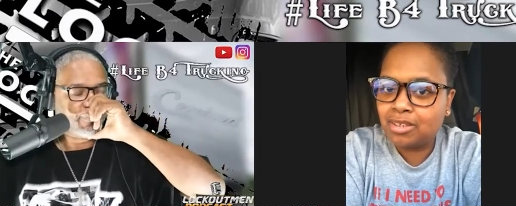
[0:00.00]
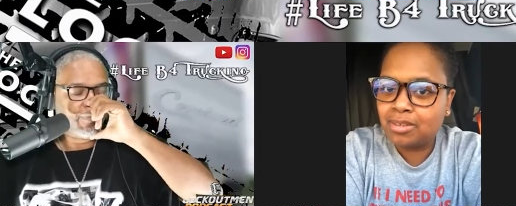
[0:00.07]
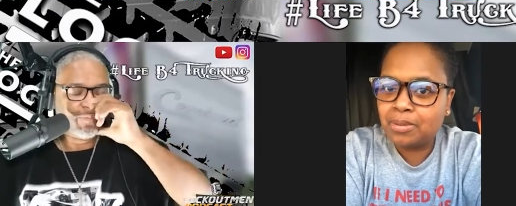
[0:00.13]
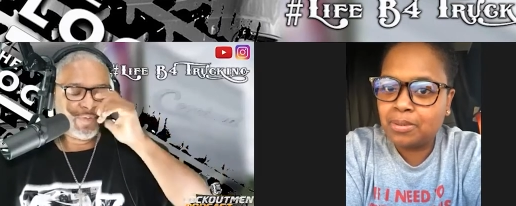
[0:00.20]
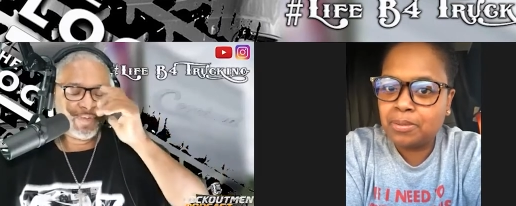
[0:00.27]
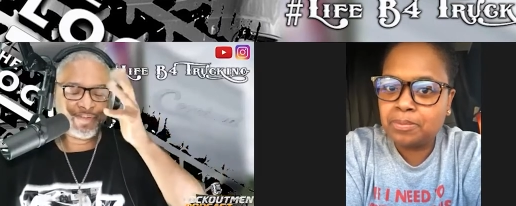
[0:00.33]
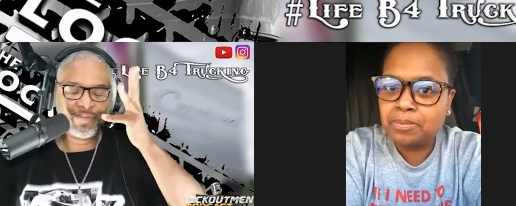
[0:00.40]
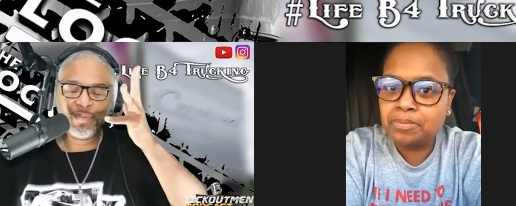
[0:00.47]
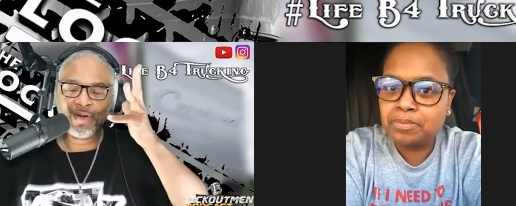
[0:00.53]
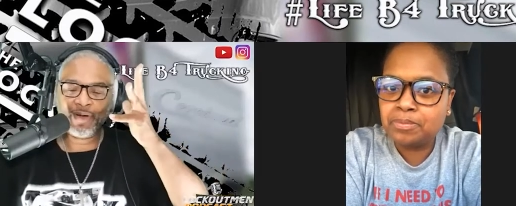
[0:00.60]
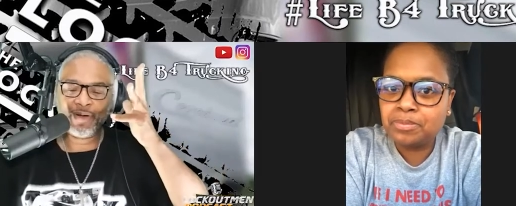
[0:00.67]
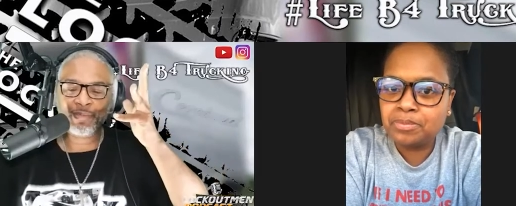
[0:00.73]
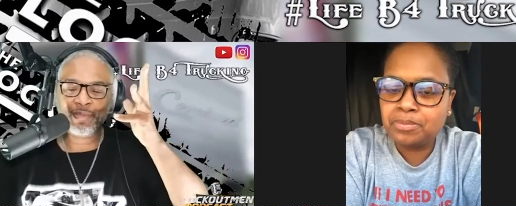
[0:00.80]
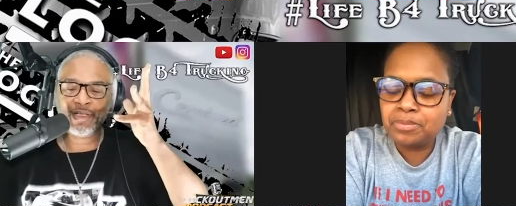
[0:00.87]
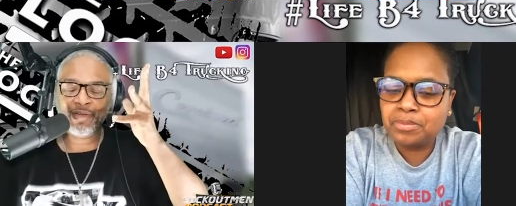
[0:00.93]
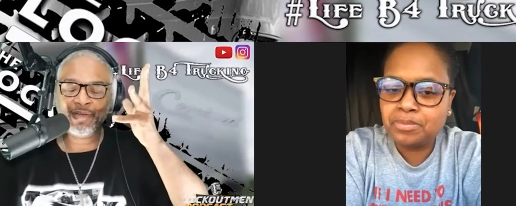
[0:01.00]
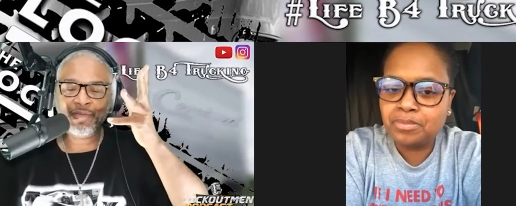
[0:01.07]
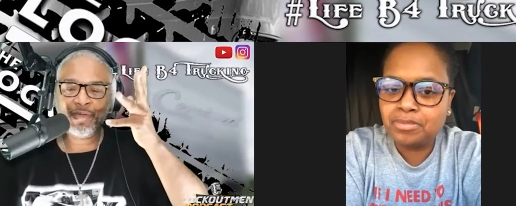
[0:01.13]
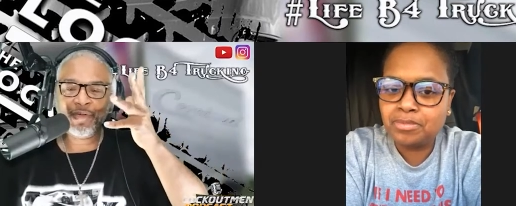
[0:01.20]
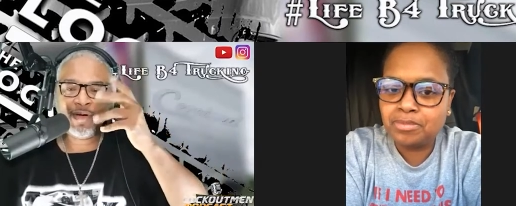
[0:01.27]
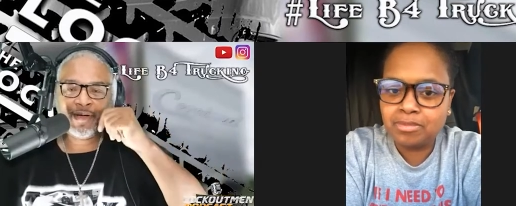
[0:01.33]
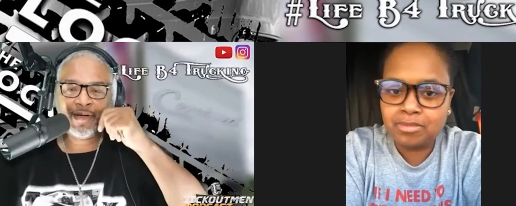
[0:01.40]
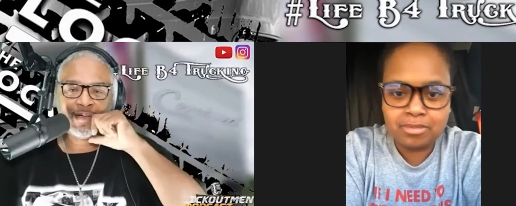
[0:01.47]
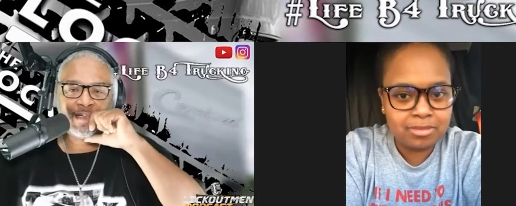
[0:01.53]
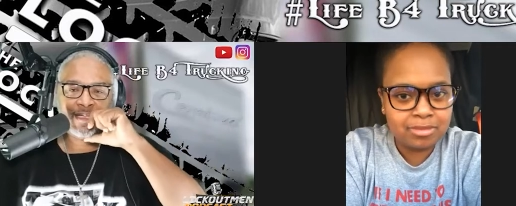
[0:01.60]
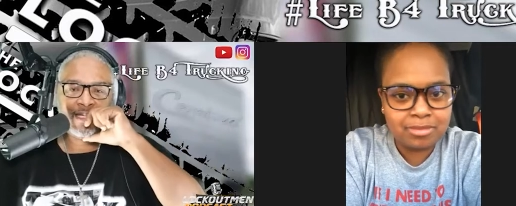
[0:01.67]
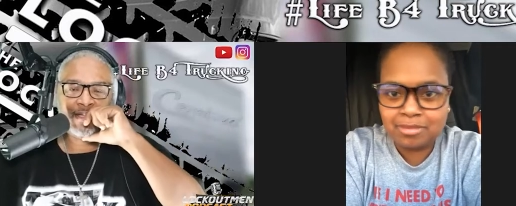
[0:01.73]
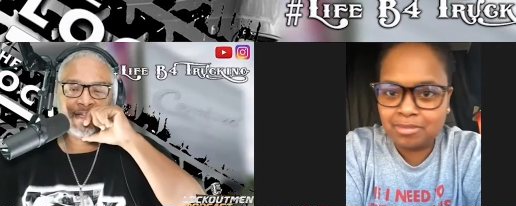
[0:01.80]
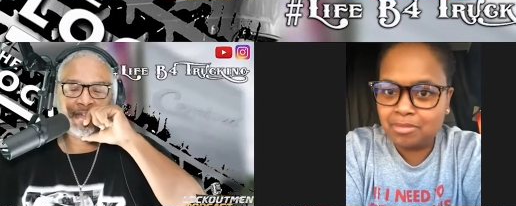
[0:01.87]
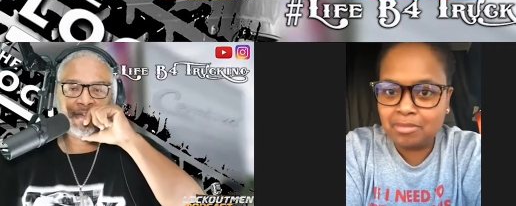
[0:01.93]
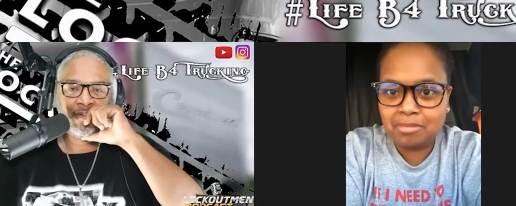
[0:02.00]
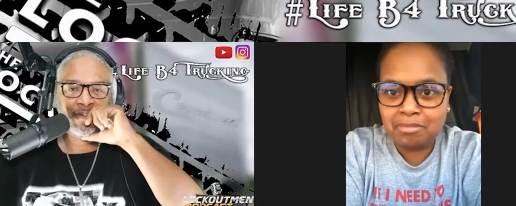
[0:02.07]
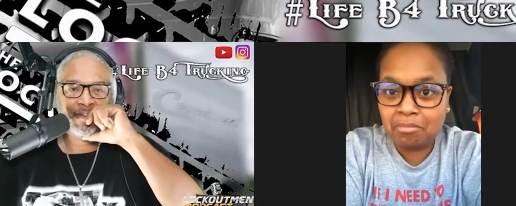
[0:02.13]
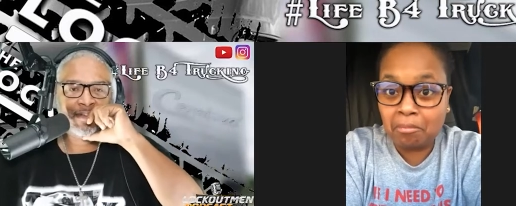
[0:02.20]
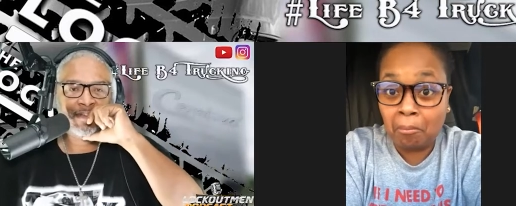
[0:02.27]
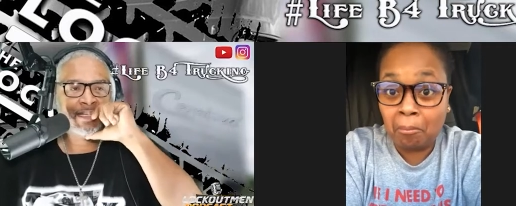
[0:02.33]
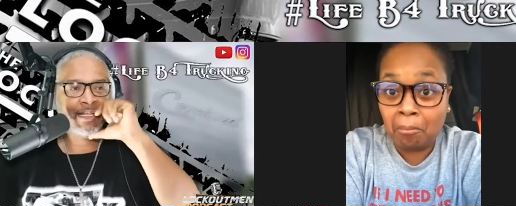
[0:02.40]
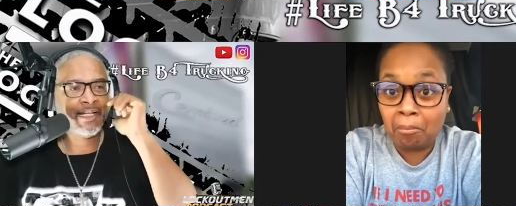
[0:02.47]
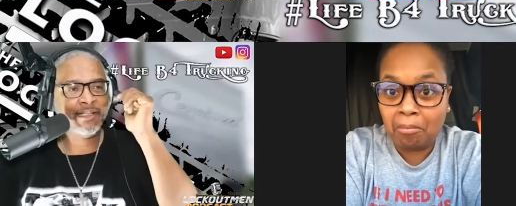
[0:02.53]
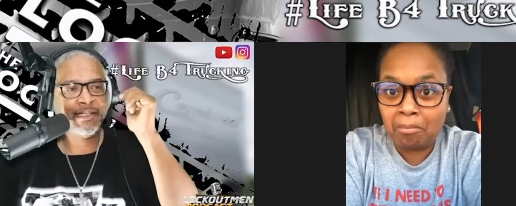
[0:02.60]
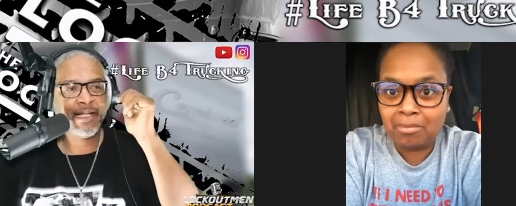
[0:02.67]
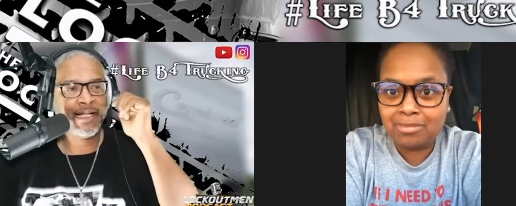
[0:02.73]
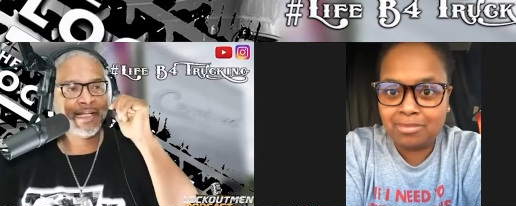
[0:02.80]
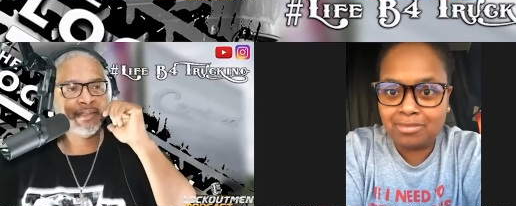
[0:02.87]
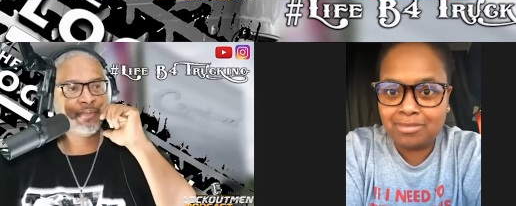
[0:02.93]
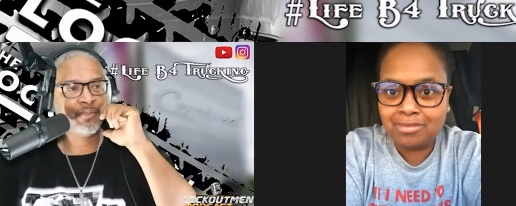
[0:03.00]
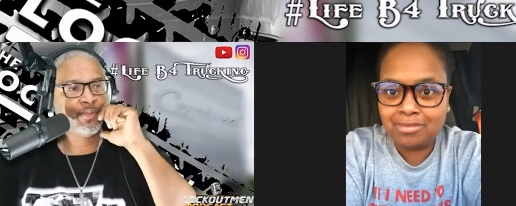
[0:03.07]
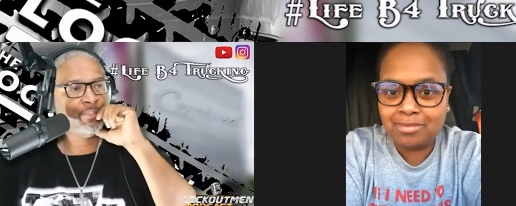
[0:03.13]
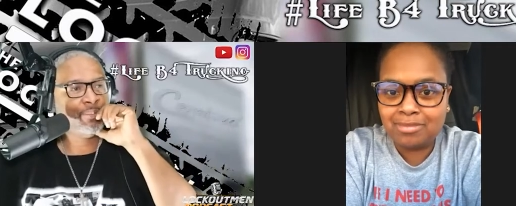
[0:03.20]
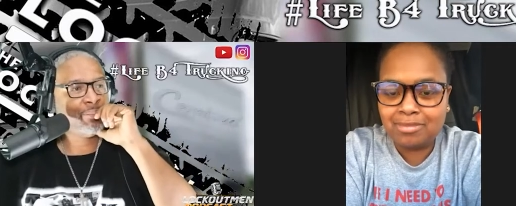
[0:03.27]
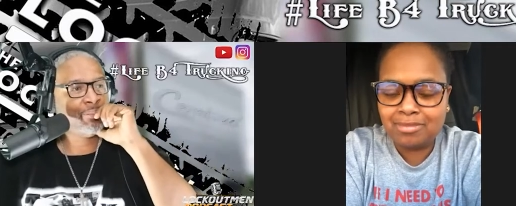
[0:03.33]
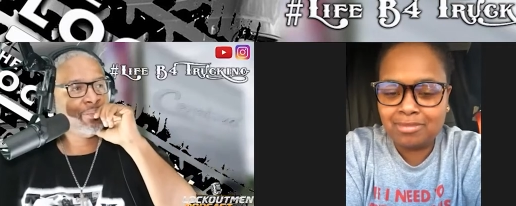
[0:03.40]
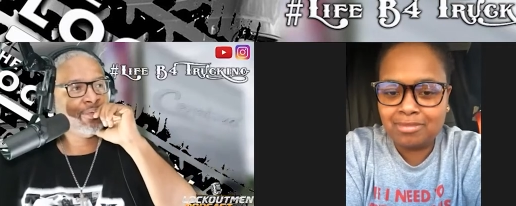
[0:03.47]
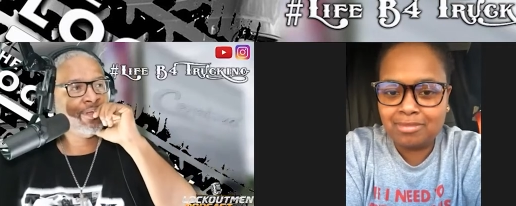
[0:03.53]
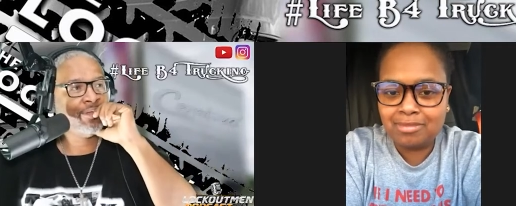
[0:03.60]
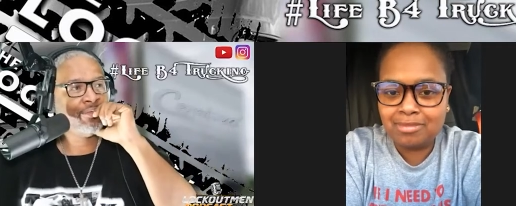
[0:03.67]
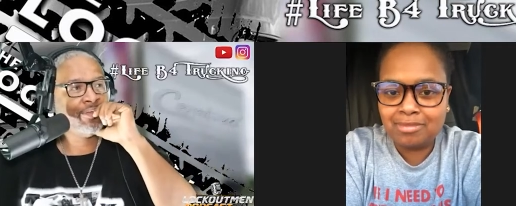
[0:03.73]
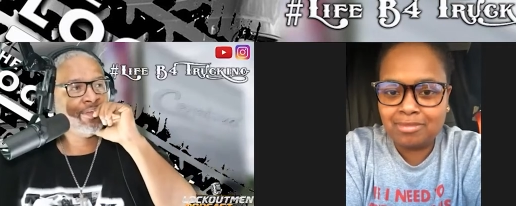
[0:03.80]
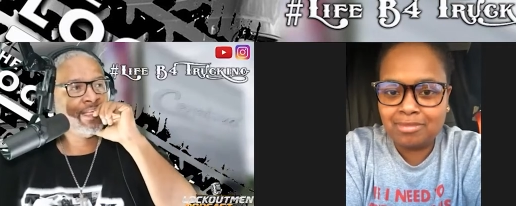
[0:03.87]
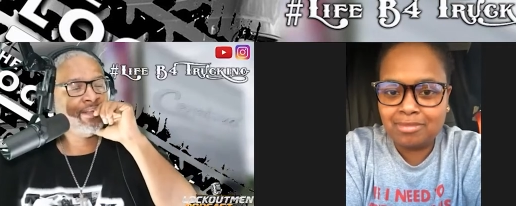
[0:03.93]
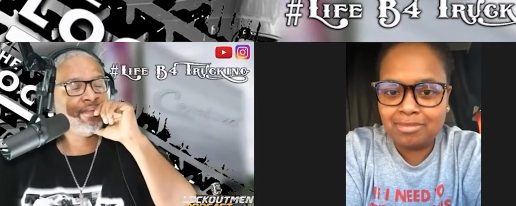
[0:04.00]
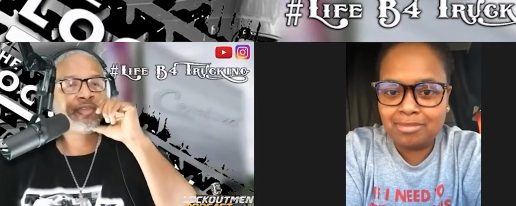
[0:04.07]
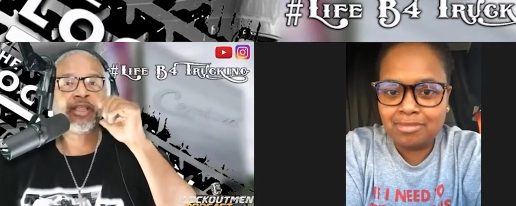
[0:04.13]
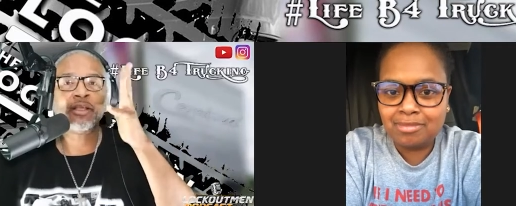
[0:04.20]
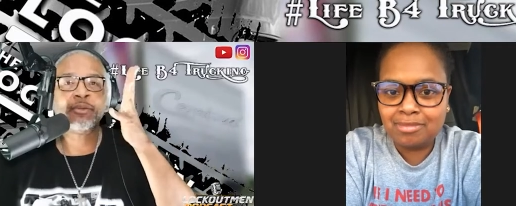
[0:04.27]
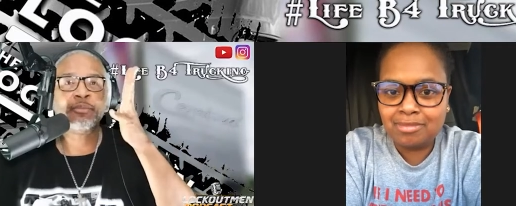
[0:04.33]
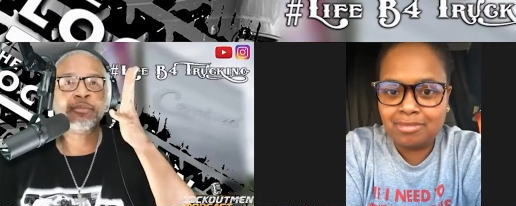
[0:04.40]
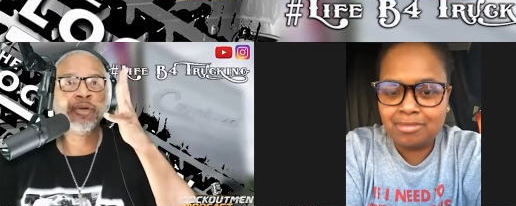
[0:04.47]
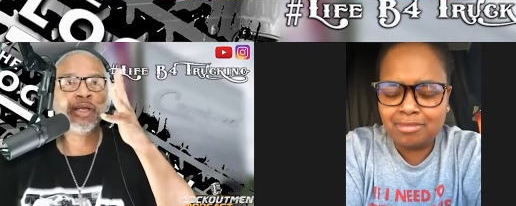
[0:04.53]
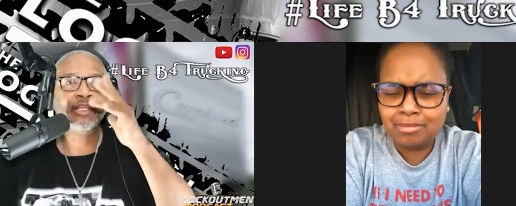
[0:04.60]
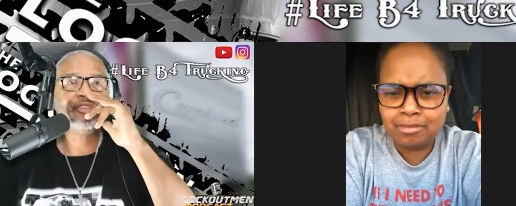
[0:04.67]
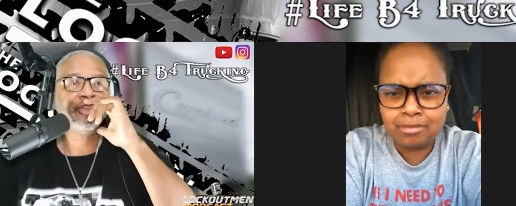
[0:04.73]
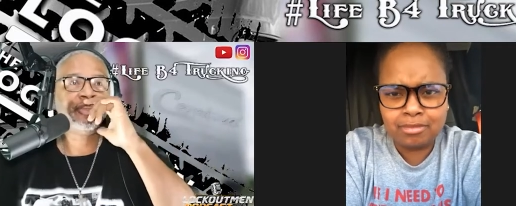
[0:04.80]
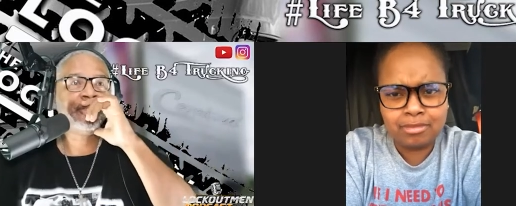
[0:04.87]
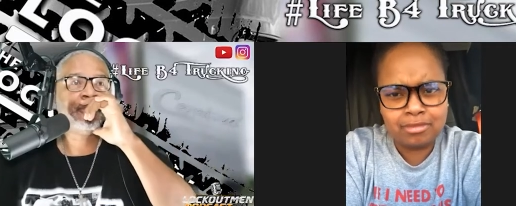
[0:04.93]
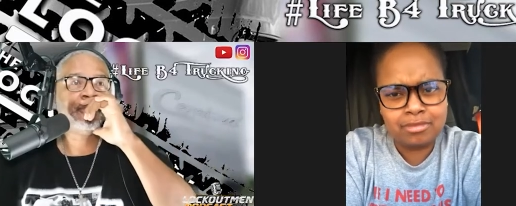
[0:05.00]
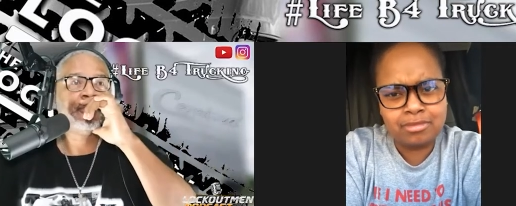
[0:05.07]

Speaker 1: what's the word I'm looking for? In not in remembrance, in celebration,